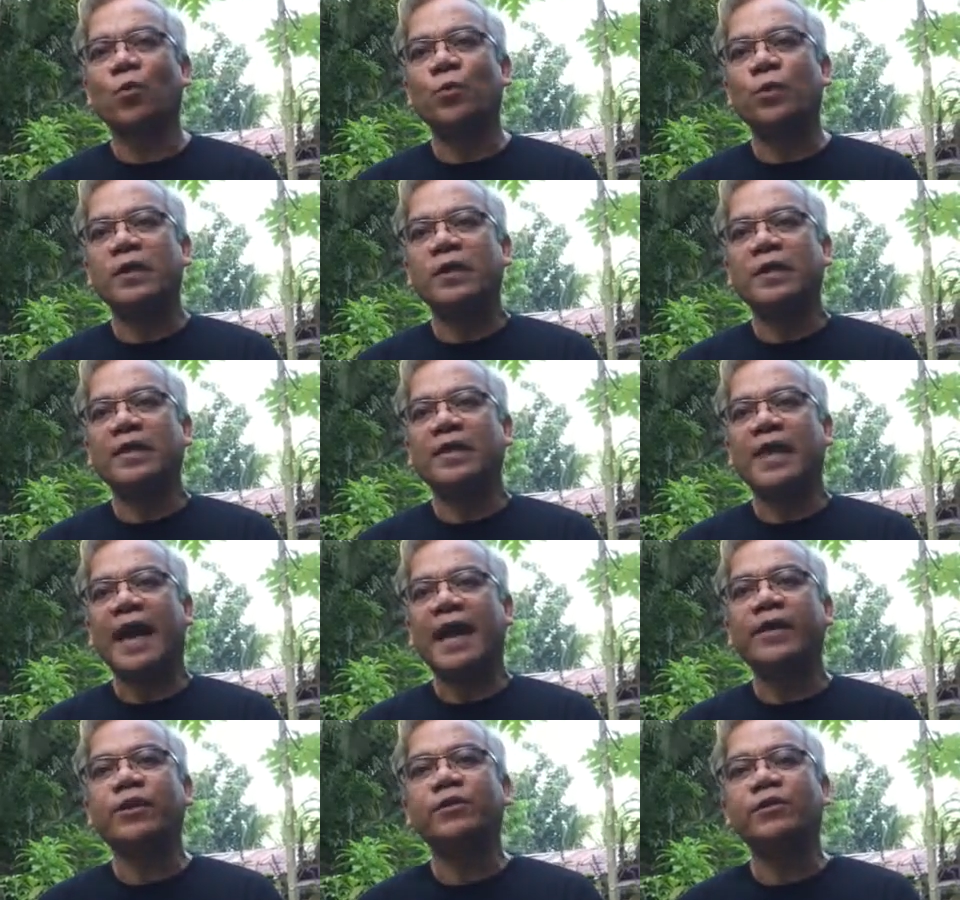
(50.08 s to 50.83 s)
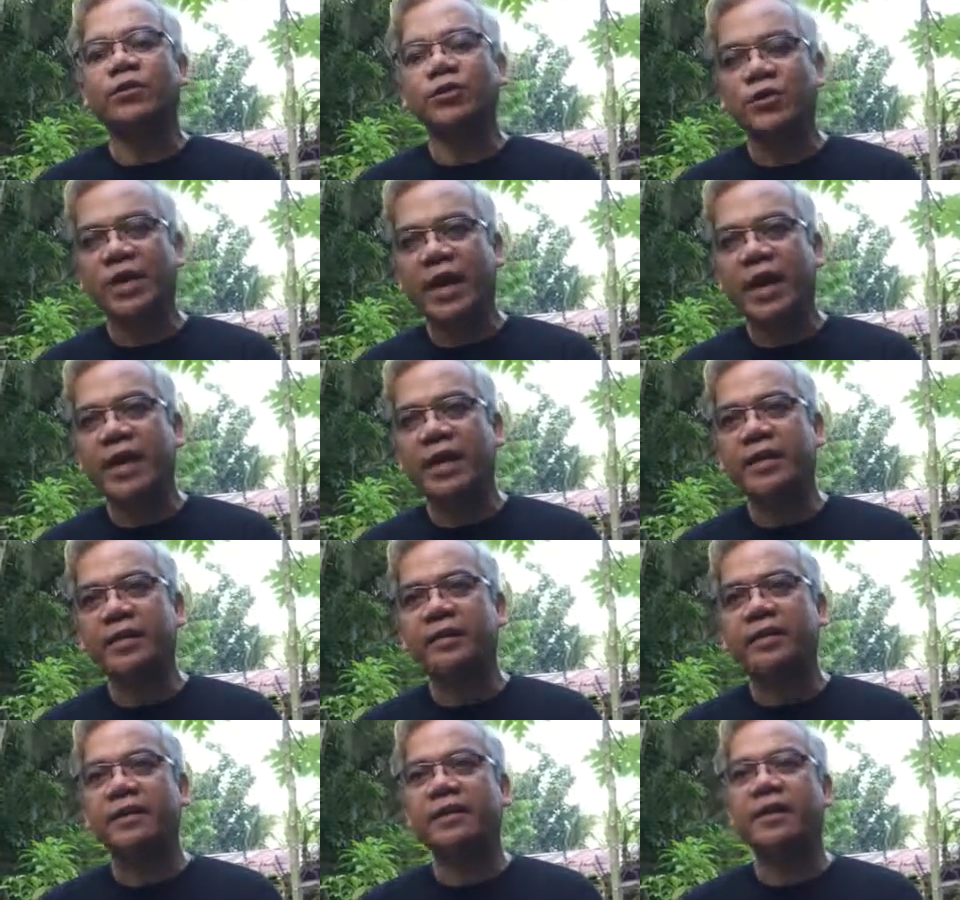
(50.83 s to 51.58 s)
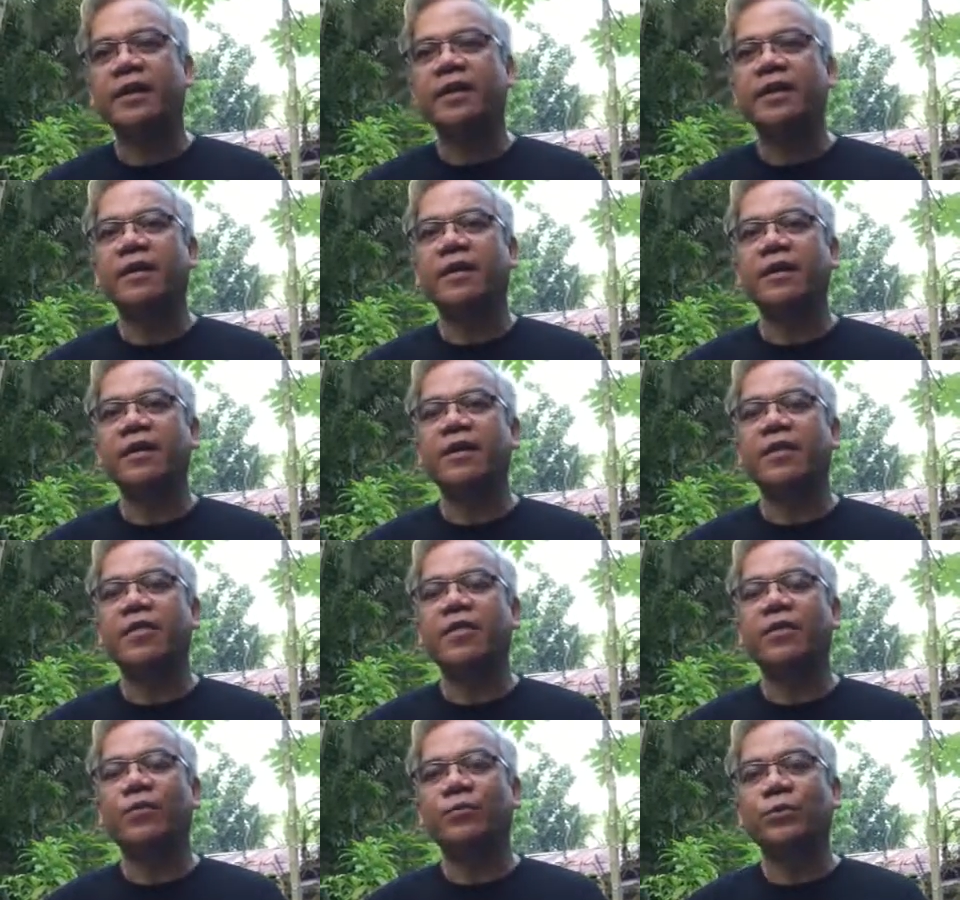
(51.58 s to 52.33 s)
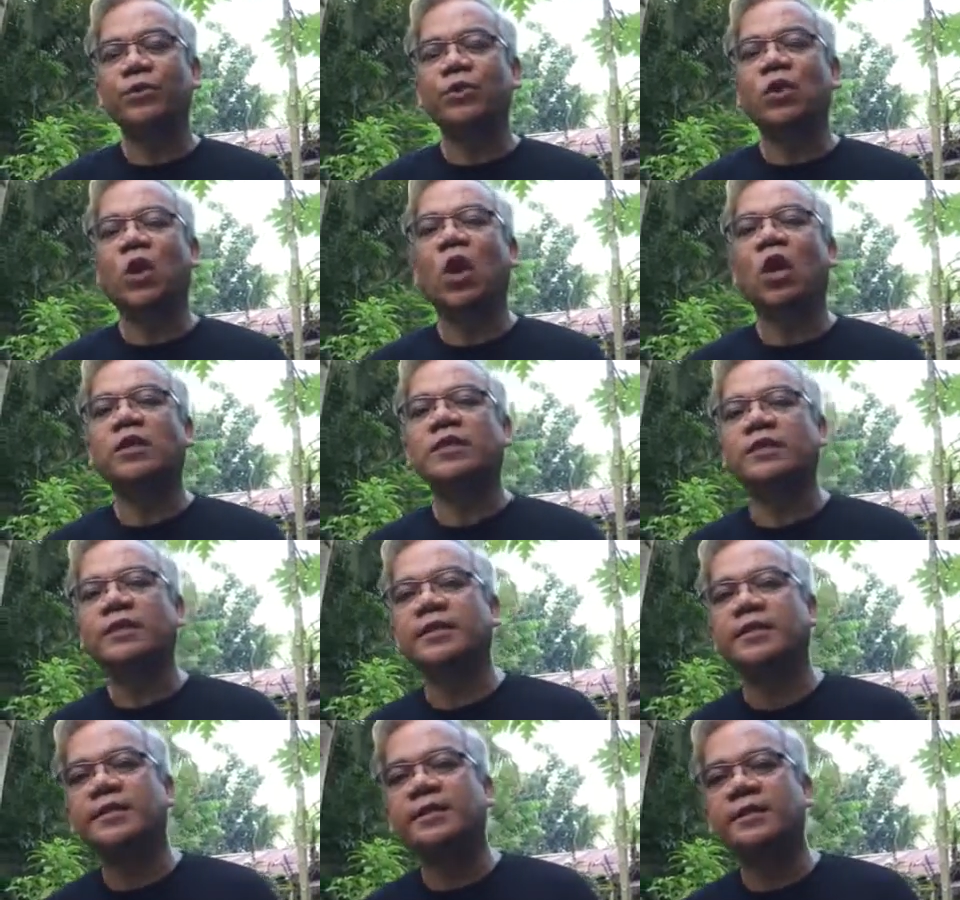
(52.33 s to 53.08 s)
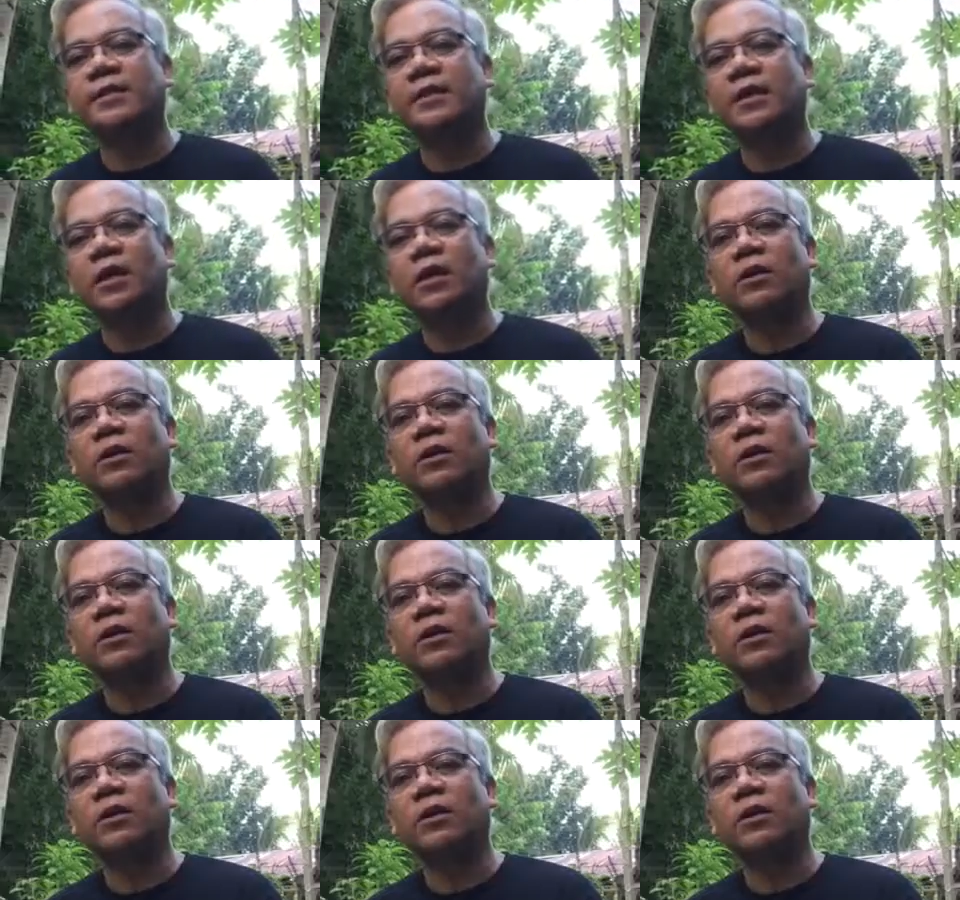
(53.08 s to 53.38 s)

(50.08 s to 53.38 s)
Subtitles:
We understand the root causes